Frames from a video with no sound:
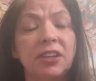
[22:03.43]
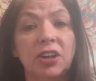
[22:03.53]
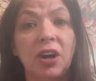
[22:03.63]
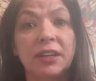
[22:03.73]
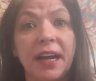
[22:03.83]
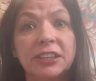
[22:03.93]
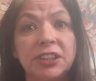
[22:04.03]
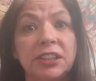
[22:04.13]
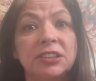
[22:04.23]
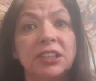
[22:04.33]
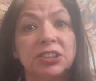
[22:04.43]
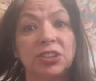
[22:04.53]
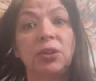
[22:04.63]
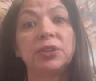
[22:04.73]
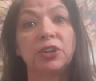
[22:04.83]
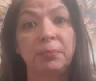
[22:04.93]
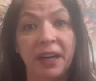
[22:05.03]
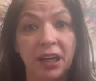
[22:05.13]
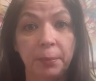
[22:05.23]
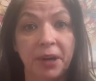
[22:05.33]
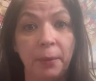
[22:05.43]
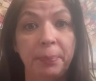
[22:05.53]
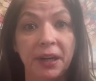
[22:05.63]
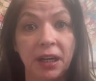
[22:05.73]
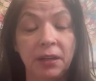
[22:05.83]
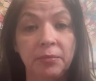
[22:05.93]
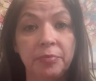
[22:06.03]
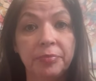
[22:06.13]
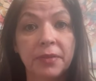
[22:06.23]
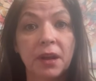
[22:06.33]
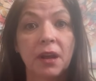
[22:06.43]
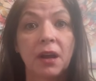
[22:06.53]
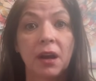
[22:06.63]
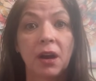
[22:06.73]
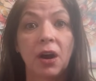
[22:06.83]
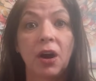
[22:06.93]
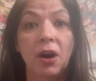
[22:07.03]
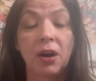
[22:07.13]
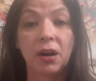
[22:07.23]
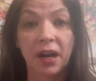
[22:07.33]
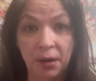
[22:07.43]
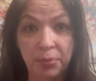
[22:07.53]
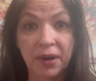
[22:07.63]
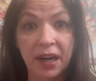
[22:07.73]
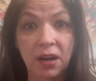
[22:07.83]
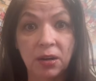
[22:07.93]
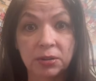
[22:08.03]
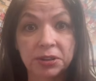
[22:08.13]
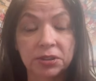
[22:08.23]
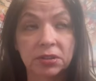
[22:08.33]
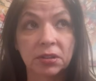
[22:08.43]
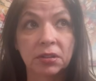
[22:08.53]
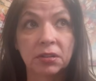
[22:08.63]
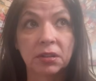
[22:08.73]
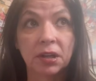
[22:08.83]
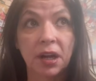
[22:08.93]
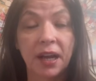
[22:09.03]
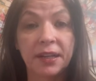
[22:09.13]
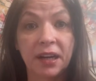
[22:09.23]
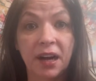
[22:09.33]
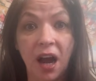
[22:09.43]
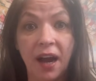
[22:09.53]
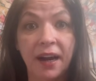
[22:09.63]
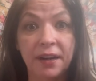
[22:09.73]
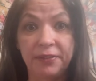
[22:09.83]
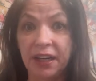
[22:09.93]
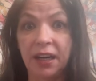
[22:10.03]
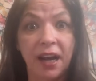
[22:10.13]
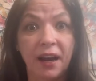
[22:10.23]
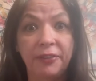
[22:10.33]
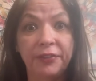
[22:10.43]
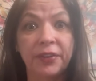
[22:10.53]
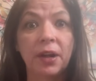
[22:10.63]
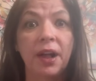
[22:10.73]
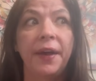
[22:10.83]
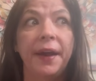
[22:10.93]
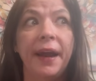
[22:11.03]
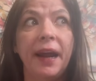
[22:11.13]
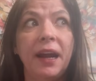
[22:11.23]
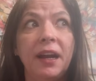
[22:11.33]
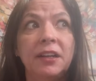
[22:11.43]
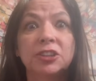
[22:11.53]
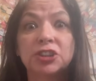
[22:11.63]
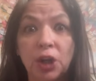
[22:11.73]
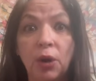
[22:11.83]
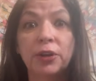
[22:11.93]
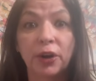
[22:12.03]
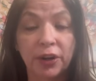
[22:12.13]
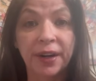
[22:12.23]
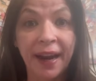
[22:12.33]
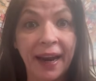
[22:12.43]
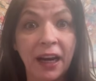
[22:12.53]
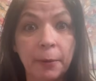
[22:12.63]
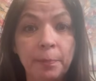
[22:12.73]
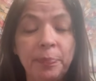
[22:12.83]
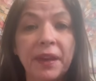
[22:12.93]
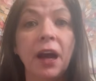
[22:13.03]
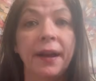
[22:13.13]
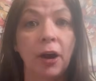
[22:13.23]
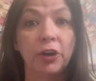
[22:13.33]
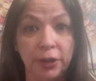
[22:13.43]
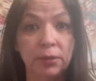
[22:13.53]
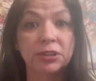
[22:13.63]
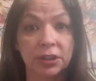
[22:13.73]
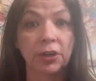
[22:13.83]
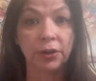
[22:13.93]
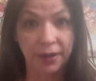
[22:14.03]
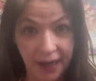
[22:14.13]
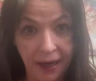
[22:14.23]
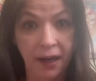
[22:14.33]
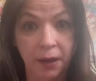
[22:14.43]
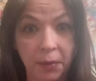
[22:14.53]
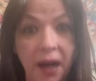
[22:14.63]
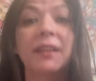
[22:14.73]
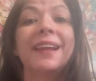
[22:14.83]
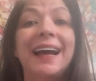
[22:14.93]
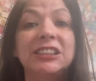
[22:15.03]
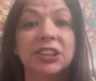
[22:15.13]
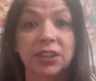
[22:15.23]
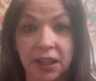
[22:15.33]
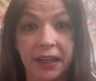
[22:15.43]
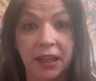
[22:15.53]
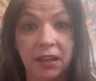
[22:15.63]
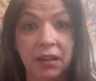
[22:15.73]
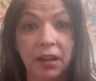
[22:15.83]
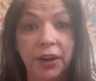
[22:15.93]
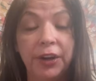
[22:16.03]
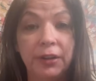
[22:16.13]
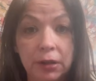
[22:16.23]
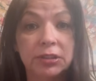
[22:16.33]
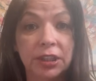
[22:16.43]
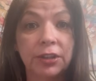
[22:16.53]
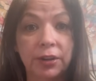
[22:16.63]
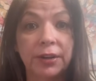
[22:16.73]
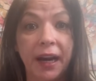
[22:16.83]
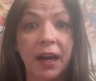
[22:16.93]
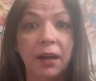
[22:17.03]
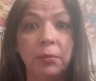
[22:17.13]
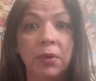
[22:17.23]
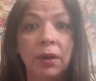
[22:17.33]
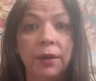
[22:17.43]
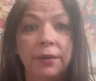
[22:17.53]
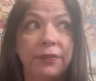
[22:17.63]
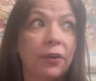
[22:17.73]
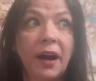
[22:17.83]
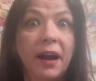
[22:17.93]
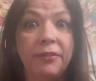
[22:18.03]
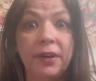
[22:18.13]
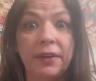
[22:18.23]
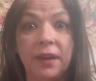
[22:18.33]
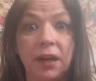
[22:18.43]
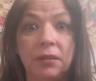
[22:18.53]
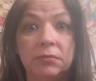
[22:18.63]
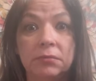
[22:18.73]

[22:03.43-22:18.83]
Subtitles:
the Kardashians had stole her makeup company, her embryos, and did IVF, and stole her name and are using her name, allegedly using her name for everything.